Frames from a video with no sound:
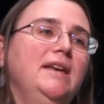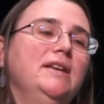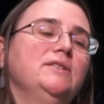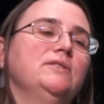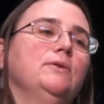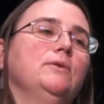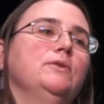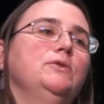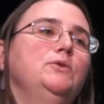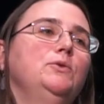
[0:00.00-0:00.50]

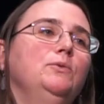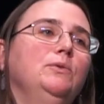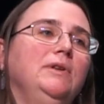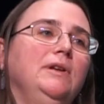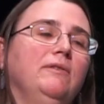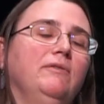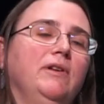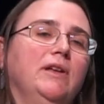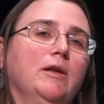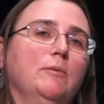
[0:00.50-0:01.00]
so the
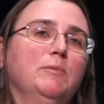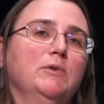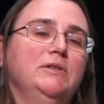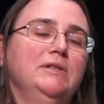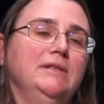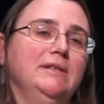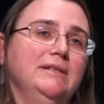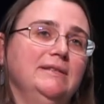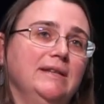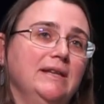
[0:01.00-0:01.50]
tooling available
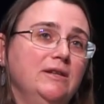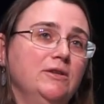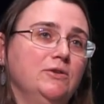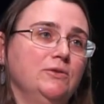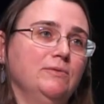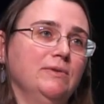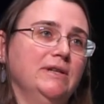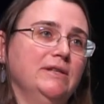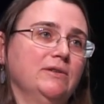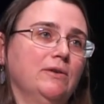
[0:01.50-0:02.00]
to these
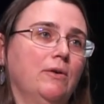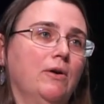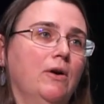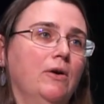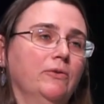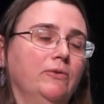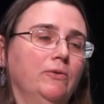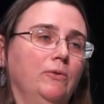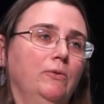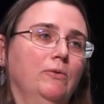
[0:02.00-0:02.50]
industries are
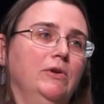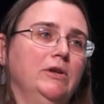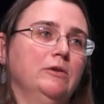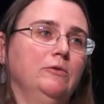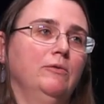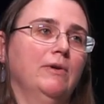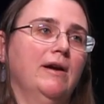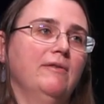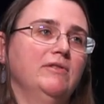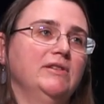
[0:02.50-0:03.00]
also going to
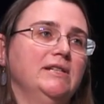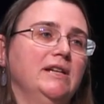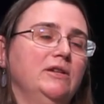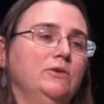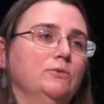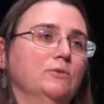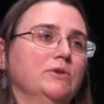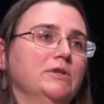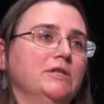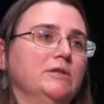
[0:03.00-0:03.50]
gravitate
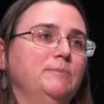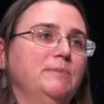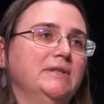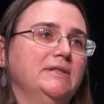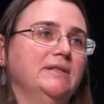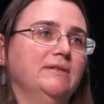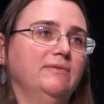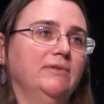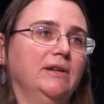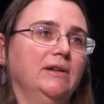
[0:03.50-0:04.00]
towards
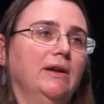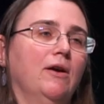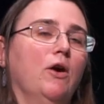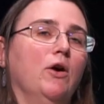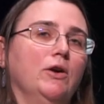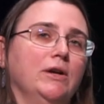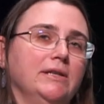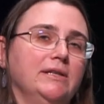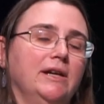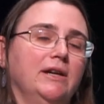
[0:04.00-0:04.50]
specific
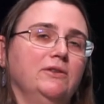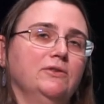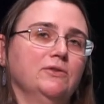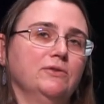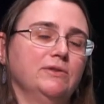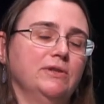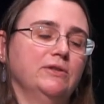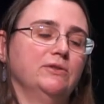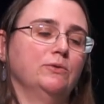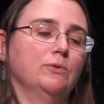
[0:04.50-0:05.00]

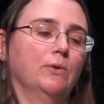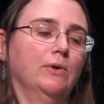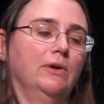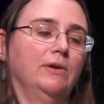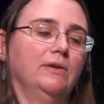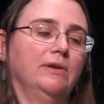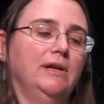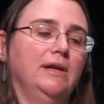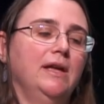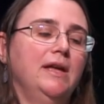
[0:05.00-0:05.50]
architectures
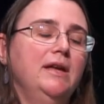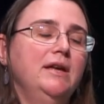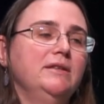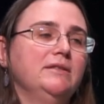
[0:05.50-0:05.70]
historically.